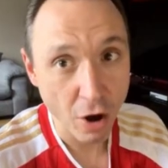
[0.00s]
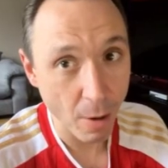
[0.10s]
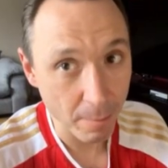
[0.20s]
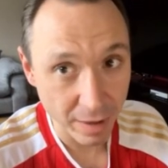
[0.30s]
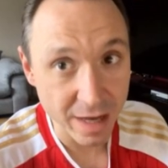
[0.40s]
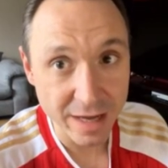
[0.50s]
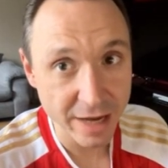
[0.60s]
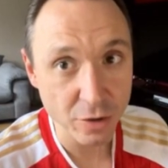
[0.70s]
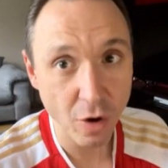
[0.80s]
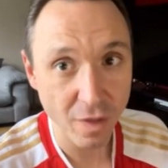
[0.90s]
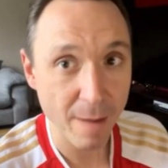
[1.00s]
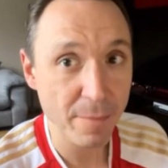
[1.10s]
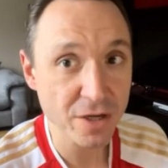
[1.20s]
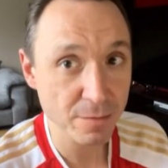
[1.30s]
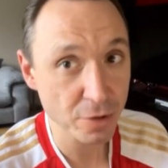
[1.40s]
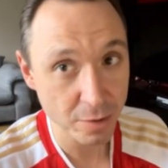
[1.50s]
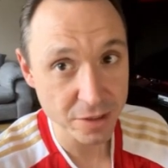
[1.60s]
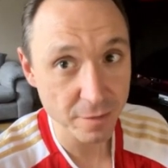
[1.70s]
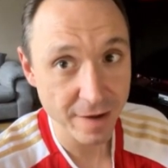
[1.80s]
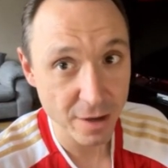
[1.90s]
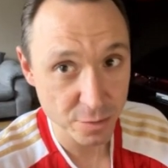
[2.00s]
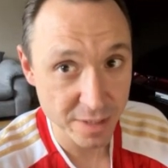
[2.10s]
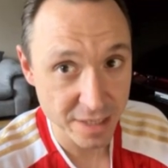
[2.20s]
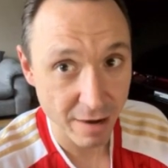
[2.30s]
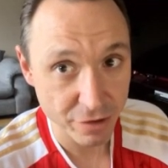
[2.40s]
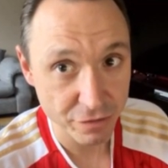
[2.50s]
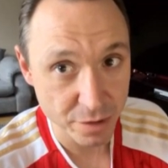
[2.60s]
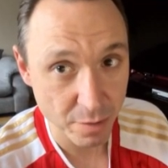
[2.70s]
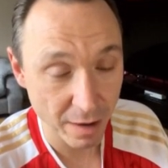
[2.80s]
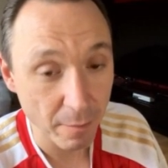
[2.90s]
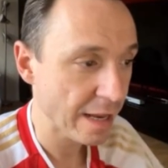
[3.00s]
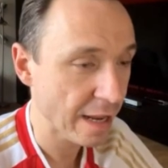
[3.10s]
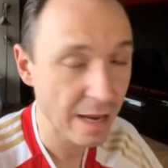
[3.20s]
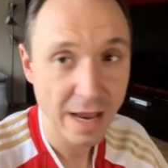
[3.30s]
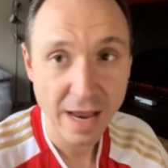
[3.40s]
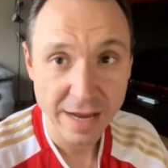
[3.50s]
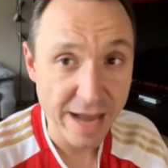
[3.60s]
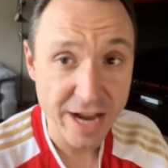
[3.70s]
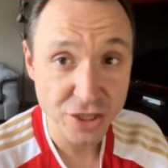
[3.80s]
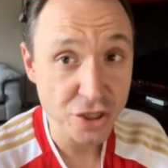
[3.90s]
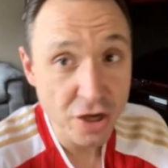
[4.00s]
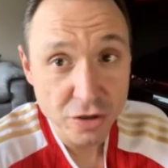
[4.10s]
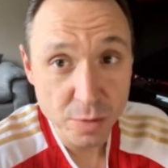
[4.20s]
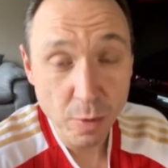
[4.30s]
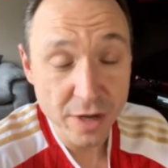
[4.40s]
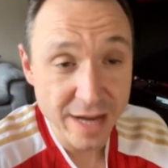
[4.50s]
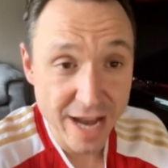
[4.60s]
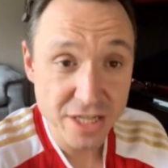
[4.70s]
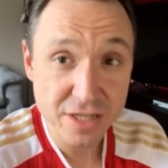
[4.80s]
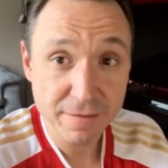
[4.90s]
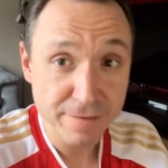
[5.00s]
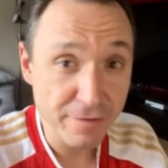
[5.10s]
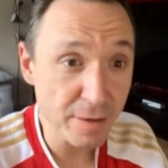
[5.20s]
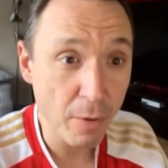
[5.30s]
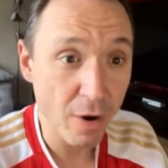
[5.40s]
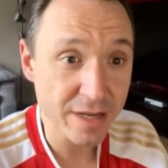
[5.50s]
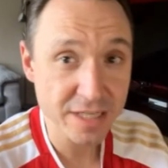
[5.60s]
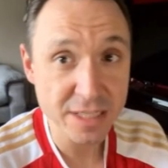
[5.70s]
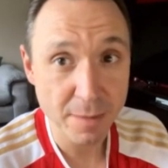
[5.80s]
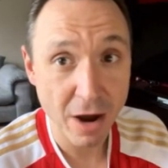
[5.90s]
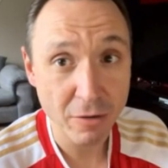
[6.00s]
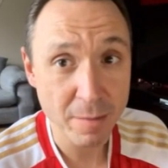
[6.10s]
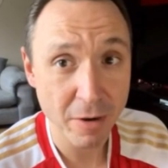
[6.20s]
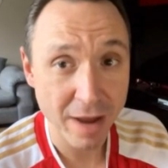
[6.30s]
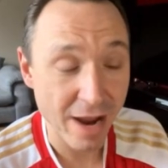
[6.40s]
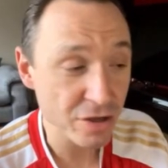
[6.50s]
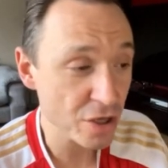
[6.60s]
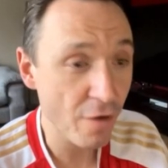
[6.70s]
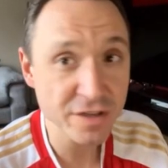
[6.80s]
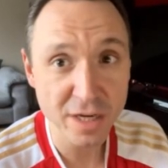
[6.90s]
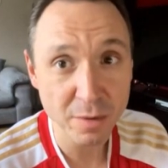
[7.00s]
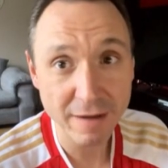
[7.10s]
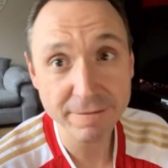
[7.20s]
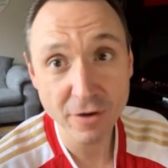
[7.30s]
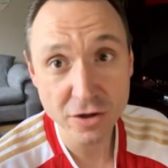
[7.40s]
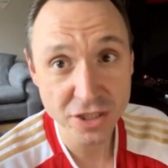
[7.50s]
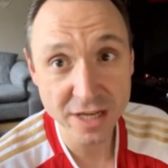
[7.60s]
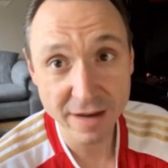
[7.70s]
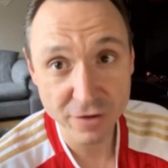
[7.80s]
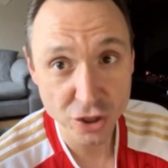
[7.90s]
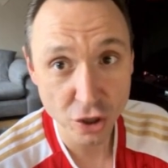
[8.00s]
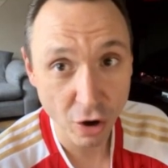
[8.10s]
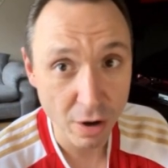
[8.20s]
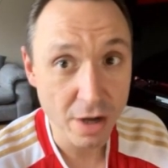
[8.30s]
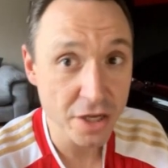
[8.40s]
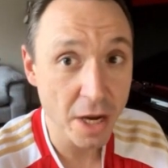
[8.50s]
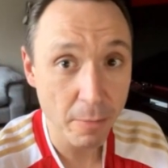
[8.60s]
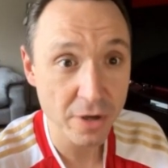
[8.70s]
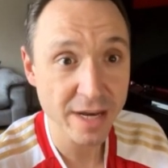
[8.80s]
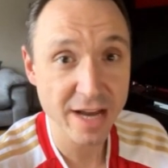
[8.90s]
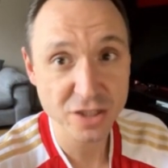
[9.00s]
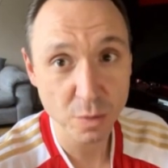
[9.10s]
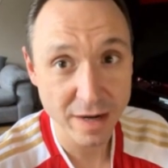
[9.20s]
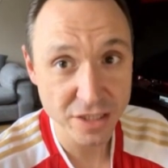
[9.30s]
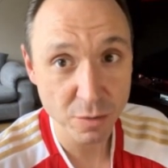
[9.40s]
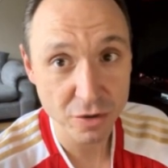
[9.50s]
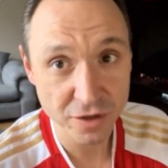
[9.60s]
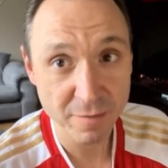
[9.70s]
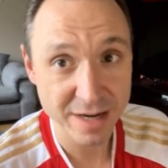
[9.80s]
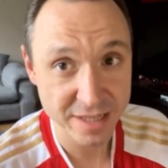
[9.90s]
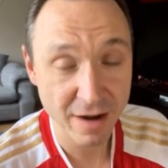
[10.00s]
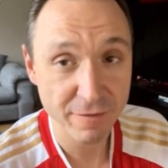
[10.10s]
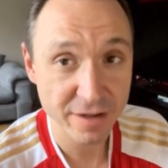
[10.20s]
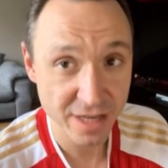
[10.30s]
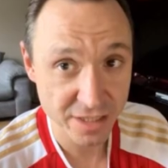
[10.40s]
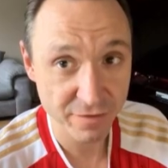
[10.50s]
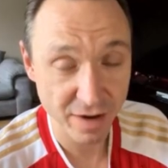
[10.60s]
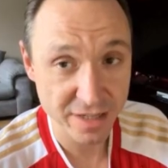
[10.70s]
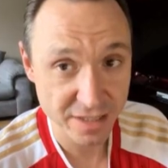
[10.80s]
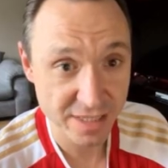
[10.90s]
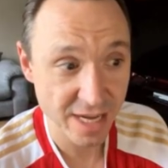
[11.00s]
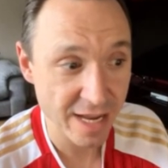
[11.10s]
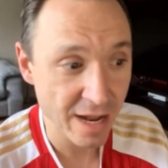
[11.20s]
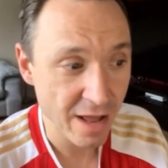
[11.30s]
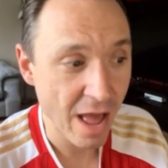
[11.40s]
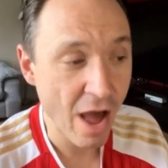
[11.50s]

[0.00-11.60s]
Completely ignore that because I'm doing something else with this character as well. Next, you can just put your next 50 points into Alchemy or Chaos. Obviously, we'll have 13 here for sure. You can put your next 20 once you've maxed out Fantastic Flasks into here.